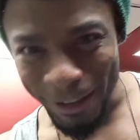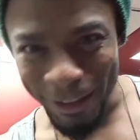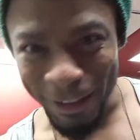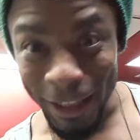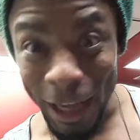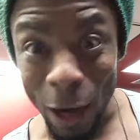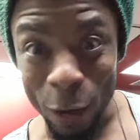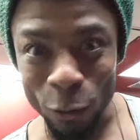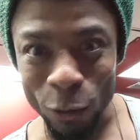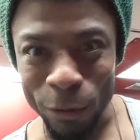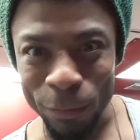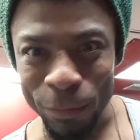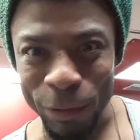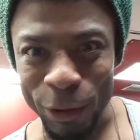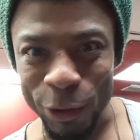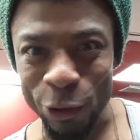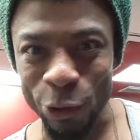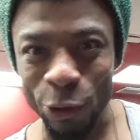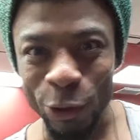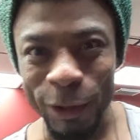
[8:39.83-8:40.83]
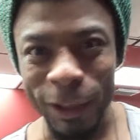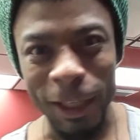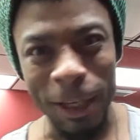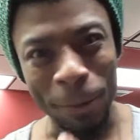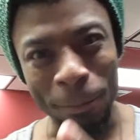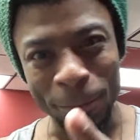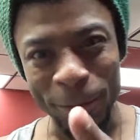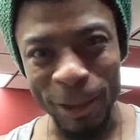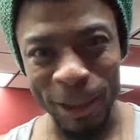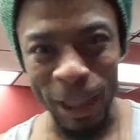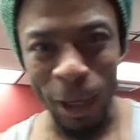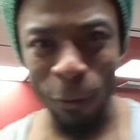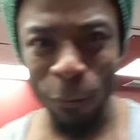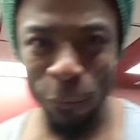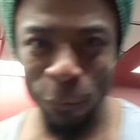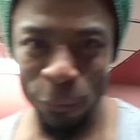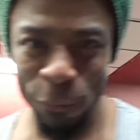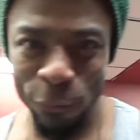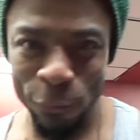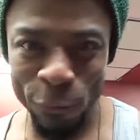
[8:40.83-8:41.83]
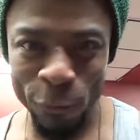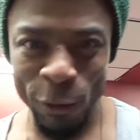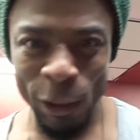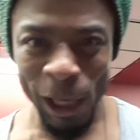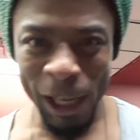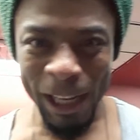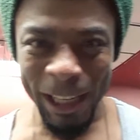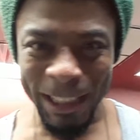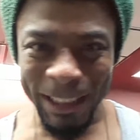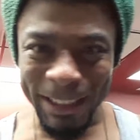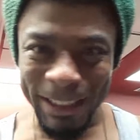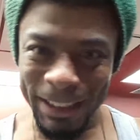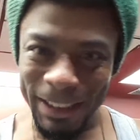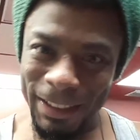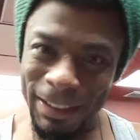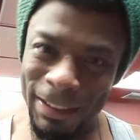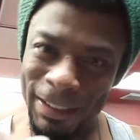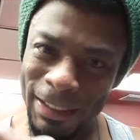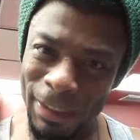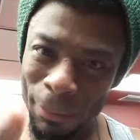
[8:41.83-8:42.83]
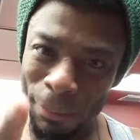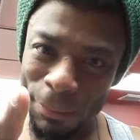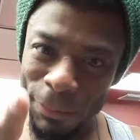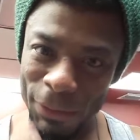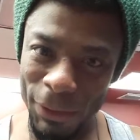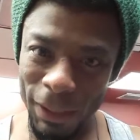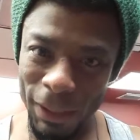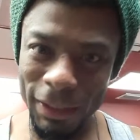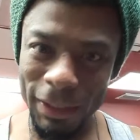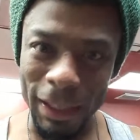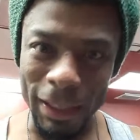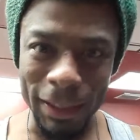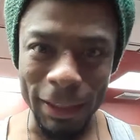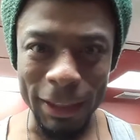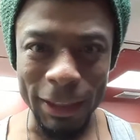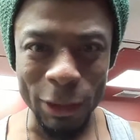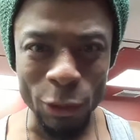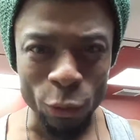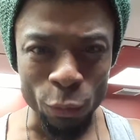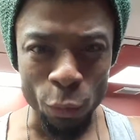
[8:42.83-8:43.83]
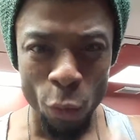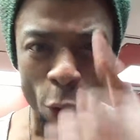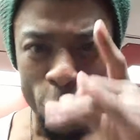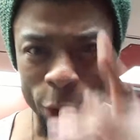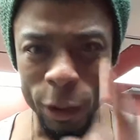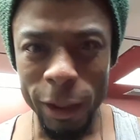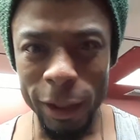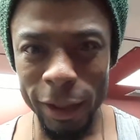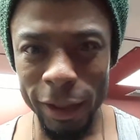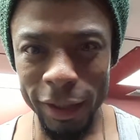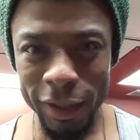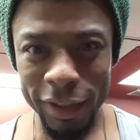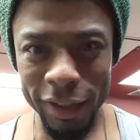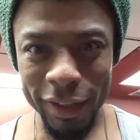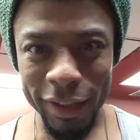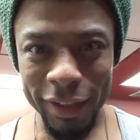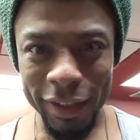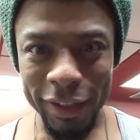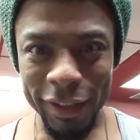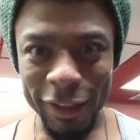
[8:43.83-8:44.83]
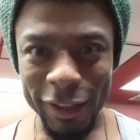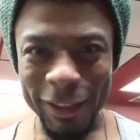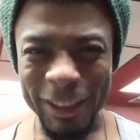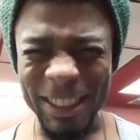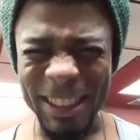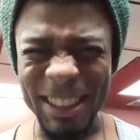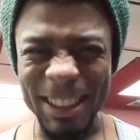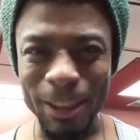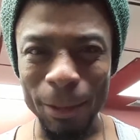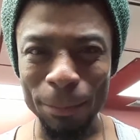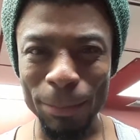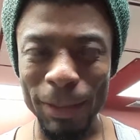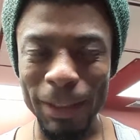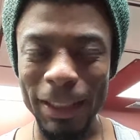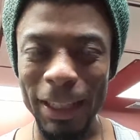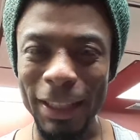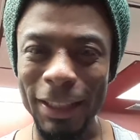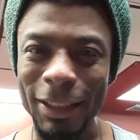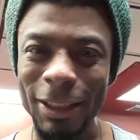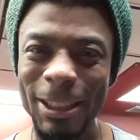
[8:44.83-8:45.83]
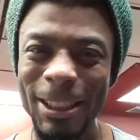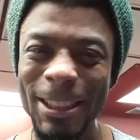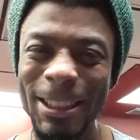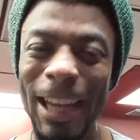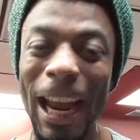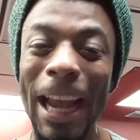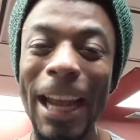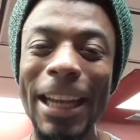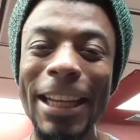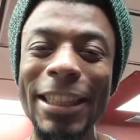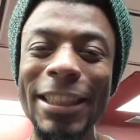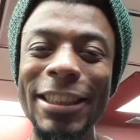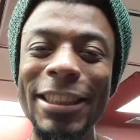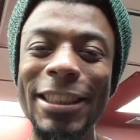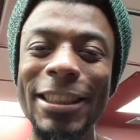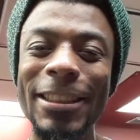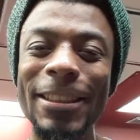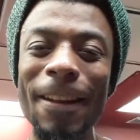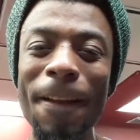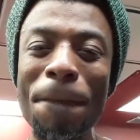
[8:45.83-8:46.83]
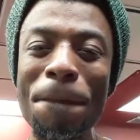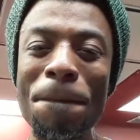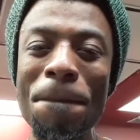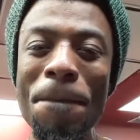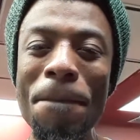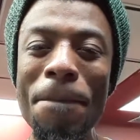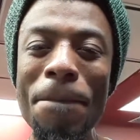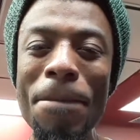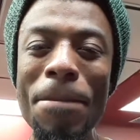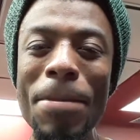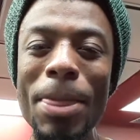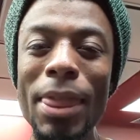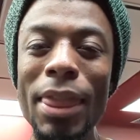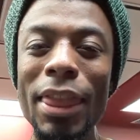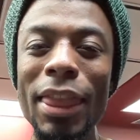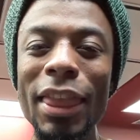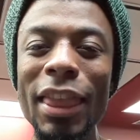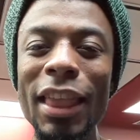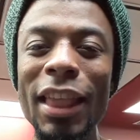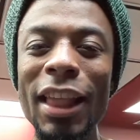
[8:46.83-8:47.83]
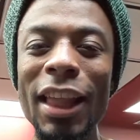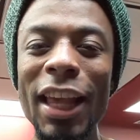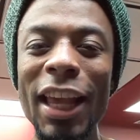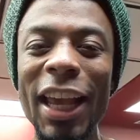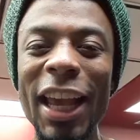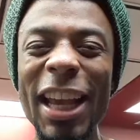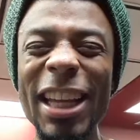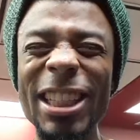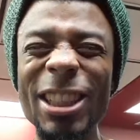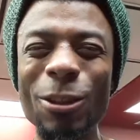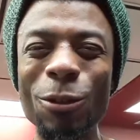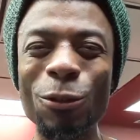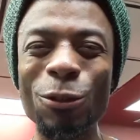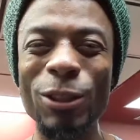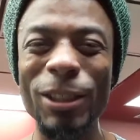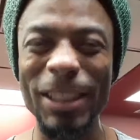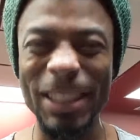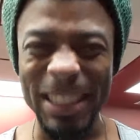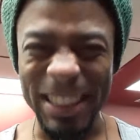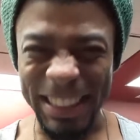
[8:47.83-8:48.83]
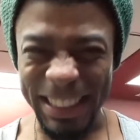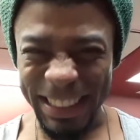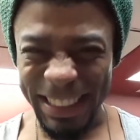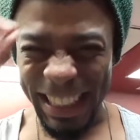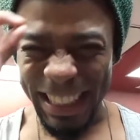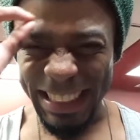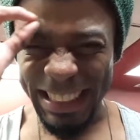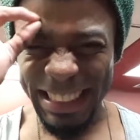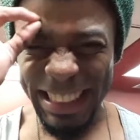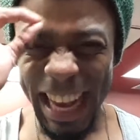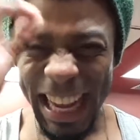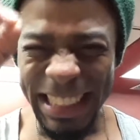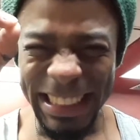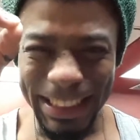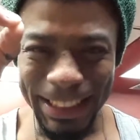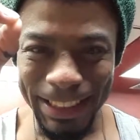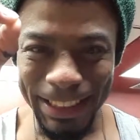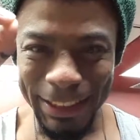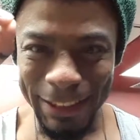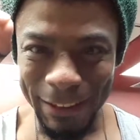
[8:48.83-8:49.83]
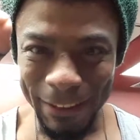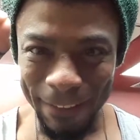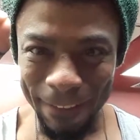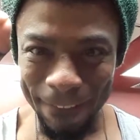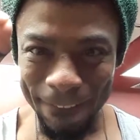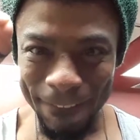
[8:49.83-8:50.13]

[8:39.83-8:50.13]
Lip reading: The alchemist looks at himself, sees something that needs work, sees something that needs change, and uses his attention